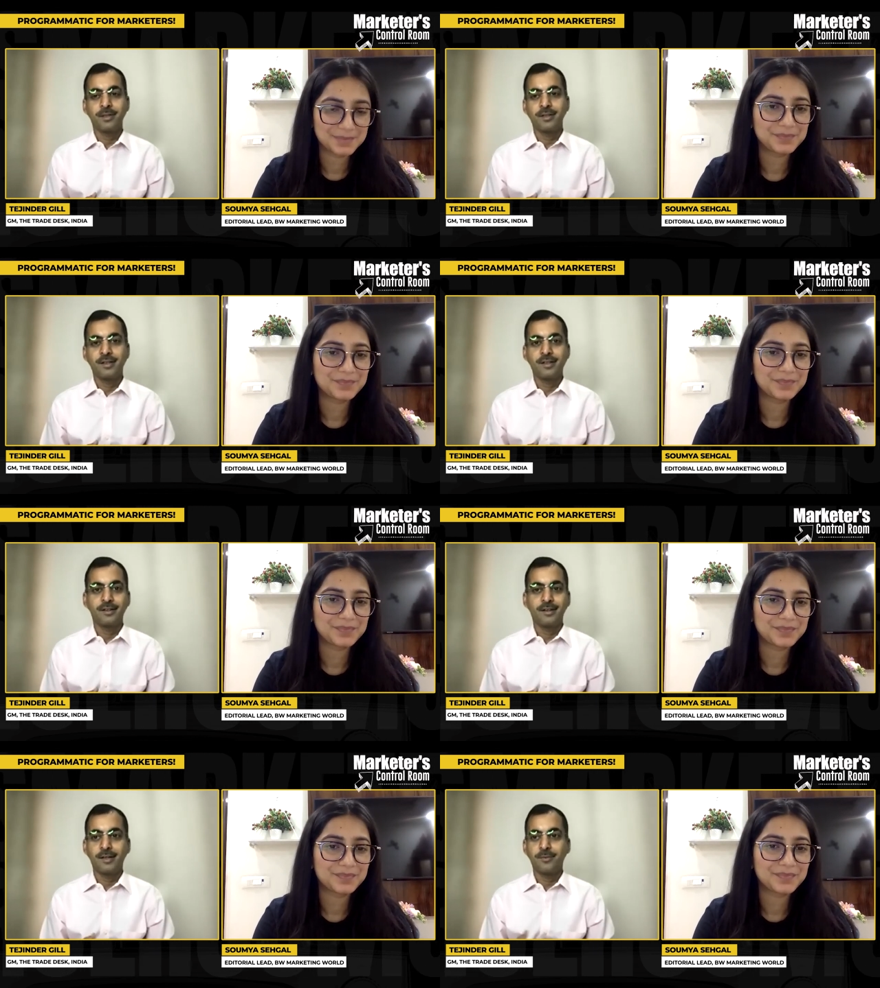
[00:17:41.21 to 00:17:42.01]
Speaker 1: And we'd
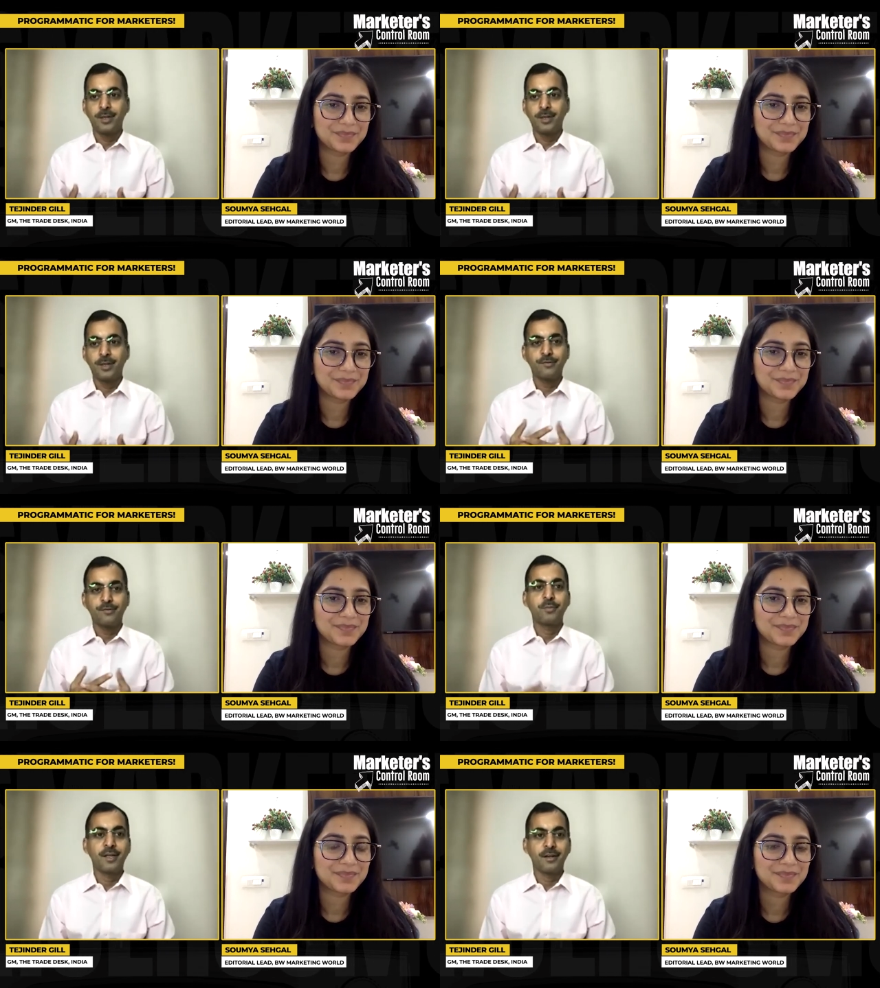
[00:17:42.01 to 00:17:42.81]
love to play a
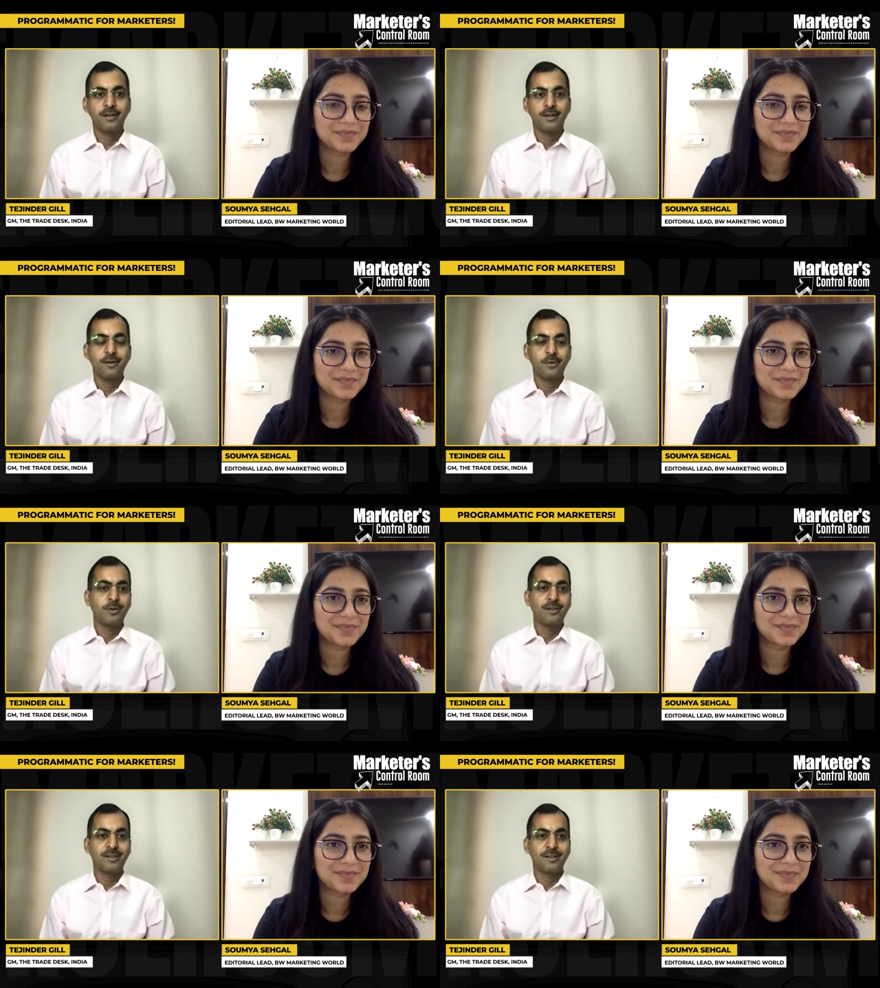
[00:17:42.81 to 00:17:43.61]
little role
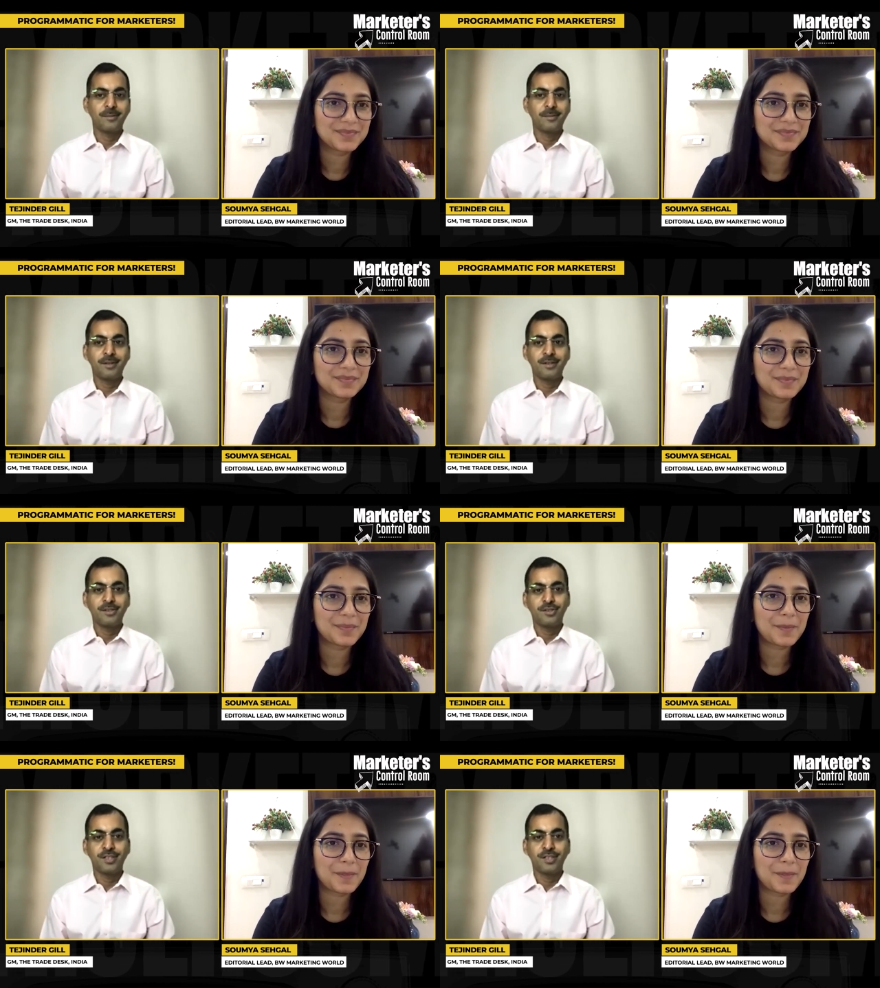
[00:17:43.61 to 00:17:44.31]
uh, in the journey.